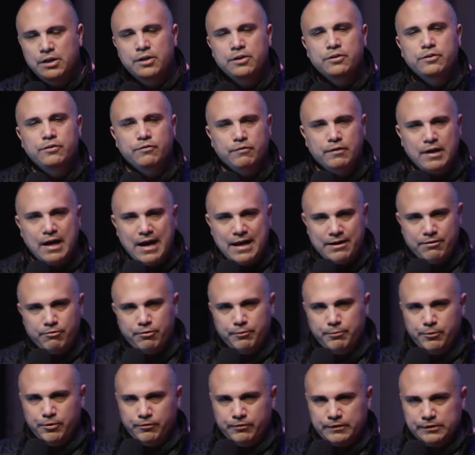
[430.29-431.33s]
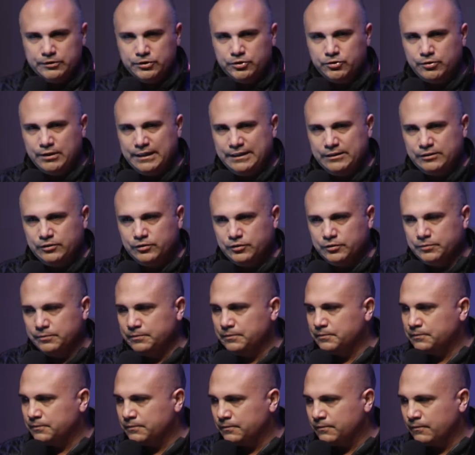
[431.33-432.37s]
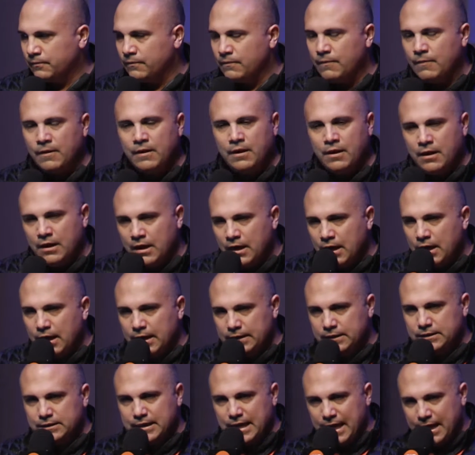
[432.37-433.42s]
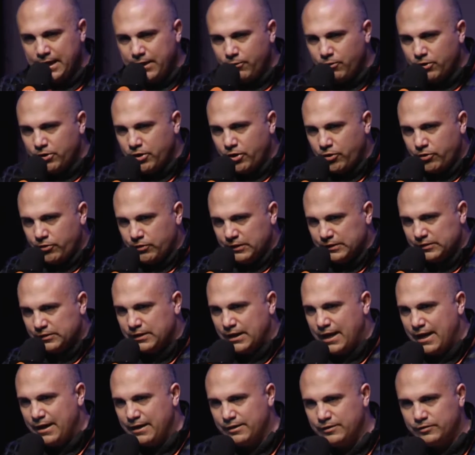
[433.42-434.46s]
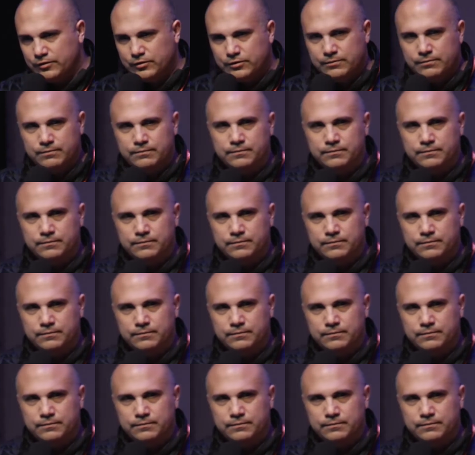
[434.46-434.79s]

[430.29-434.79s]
You've got to remove constraints. Does anyone know who this guy is?